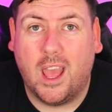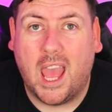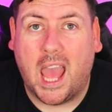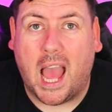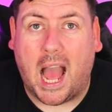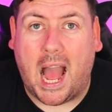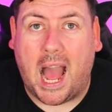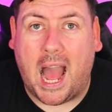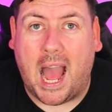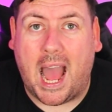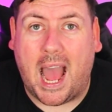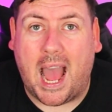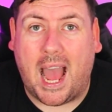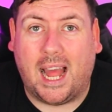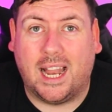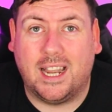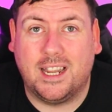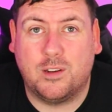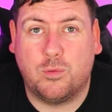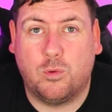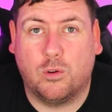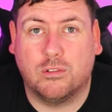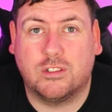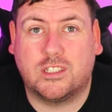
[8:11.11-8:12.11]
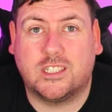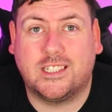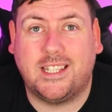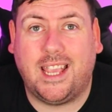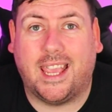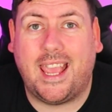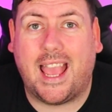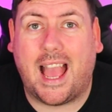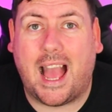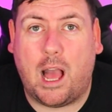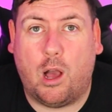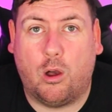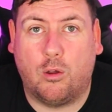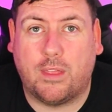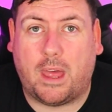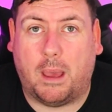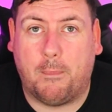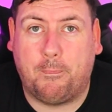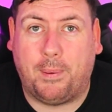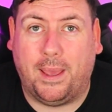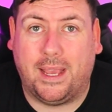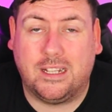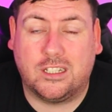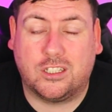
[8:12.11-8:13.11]
and we'll see how that
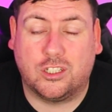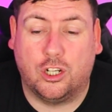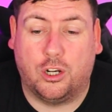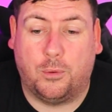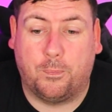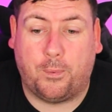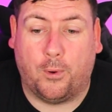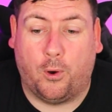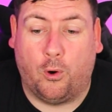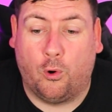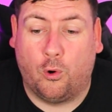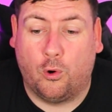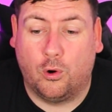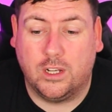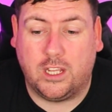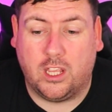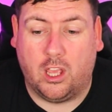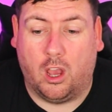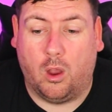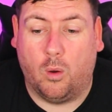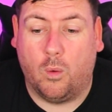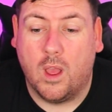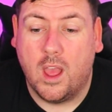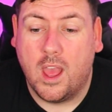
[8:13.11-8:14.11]
picks up audio.